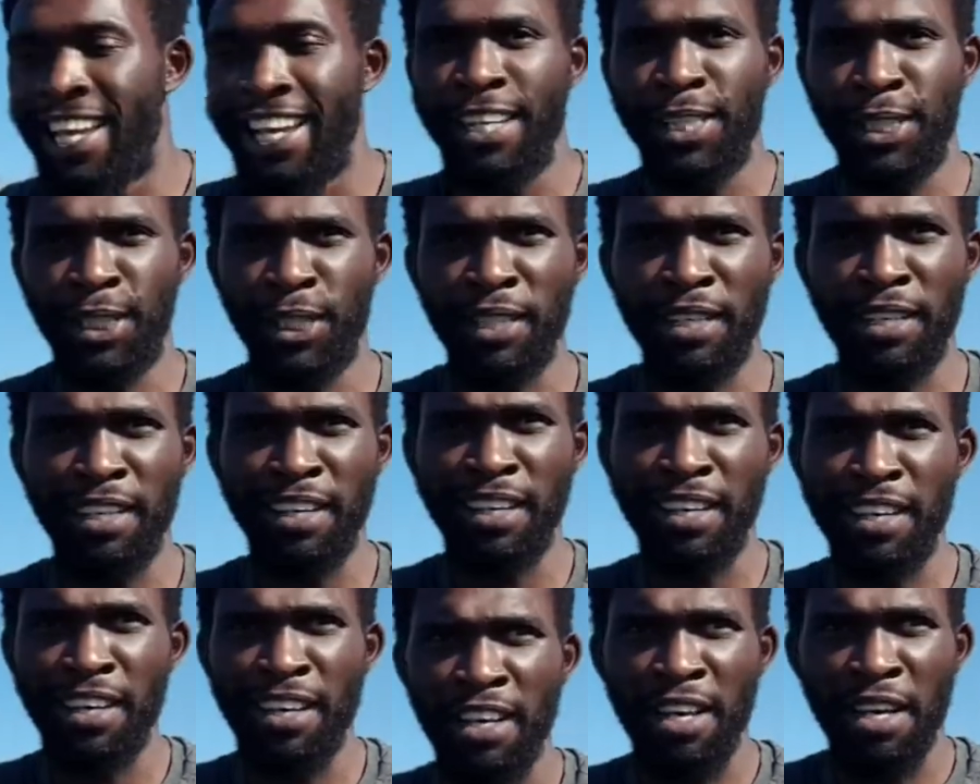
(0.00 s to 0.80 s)

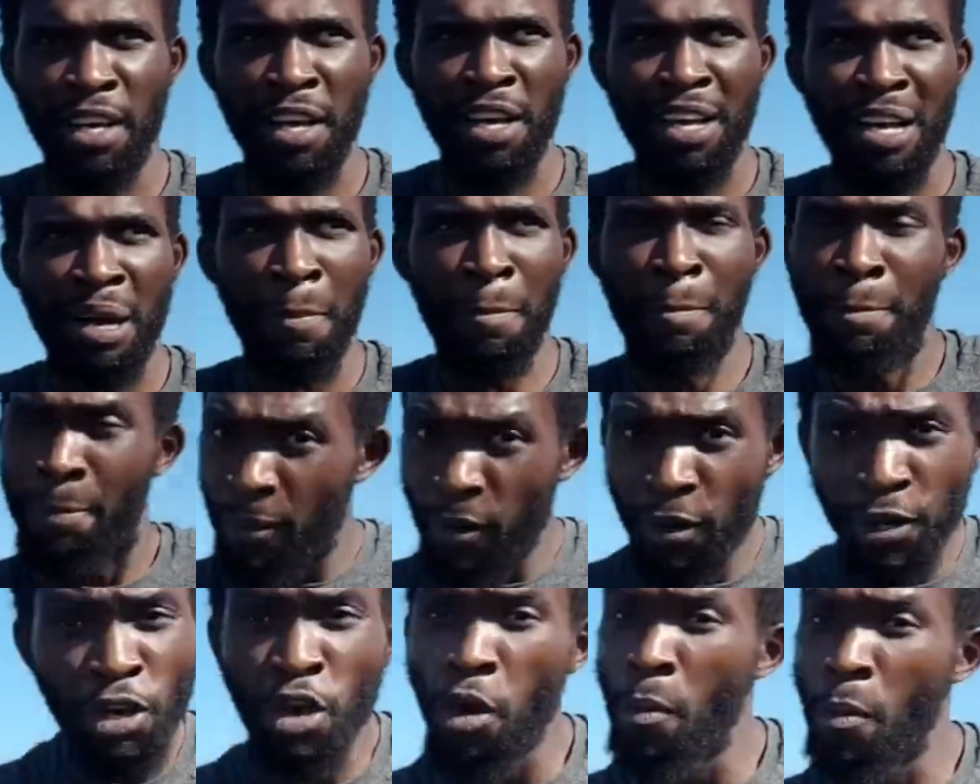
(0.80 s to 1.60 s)
medication.
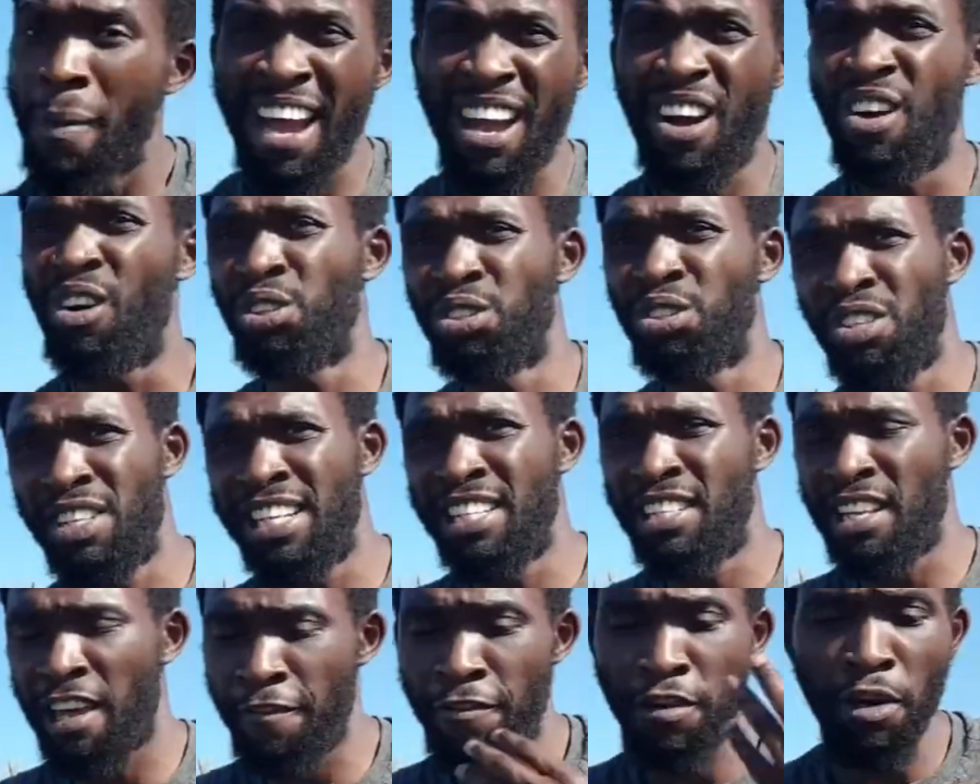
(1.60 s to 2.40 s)
But you might
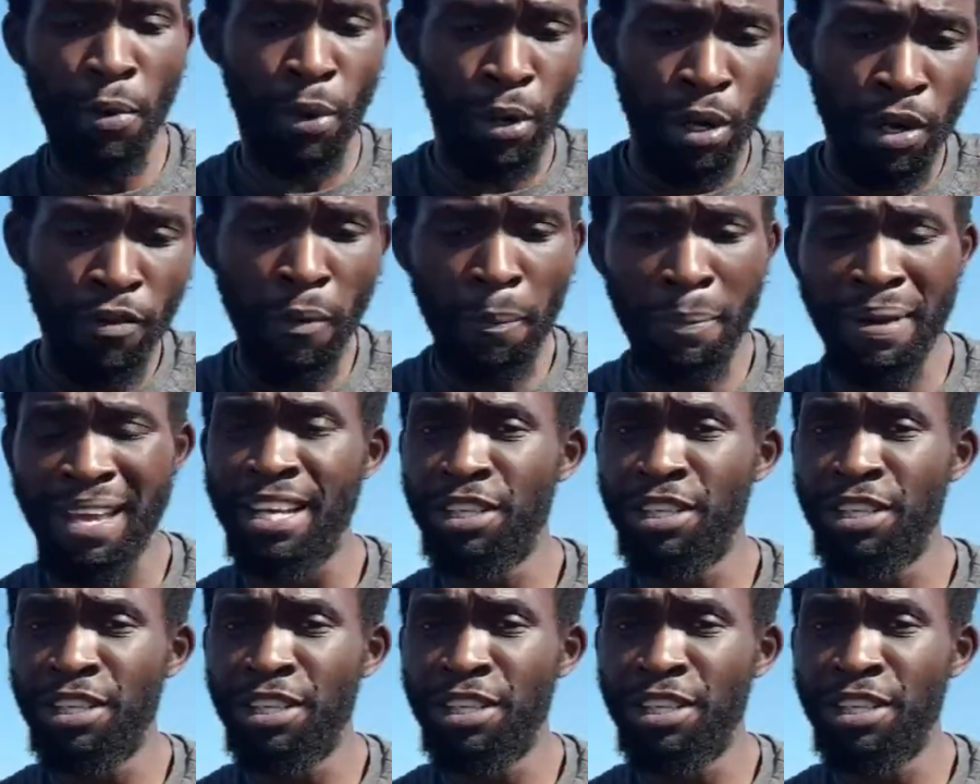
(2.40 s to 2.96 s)
also need, if you're